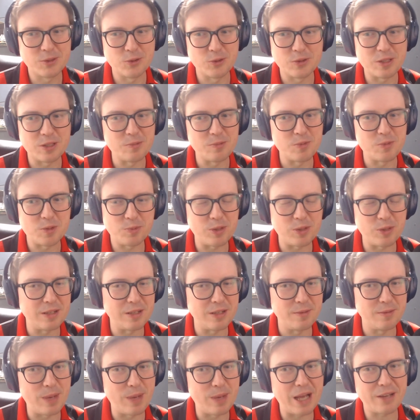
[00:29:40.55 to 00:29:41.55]
2 teams
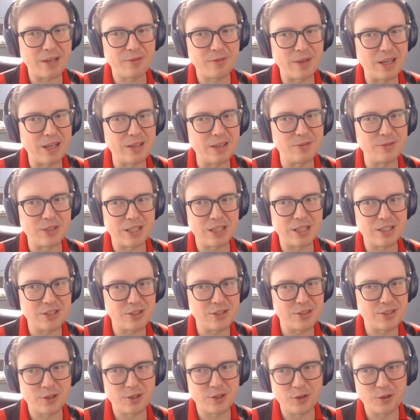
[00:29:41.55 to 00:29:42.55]
playing back 5s
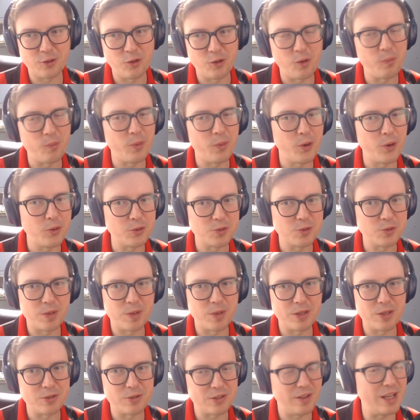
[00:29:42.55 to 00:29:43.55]
against each other, long balls,
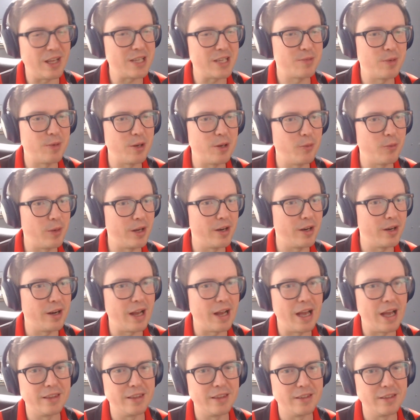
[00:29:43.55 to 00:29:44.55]
but there's a last minute winner,
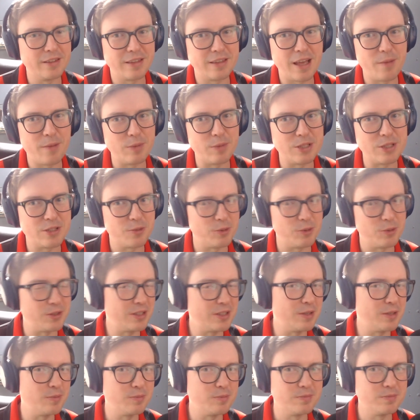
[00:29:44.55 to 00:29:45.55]
and that means that
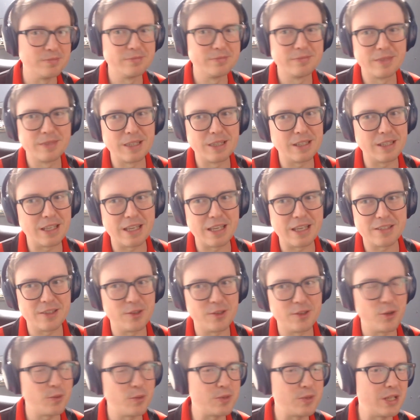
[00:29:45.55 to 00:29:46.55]
one team
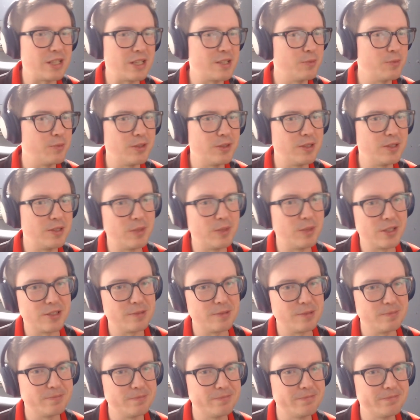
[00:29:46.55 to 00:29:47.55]
gets in the top 6 and one team
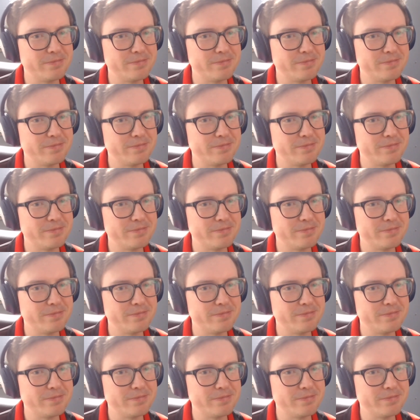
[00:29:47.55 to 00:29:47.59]
doesn't?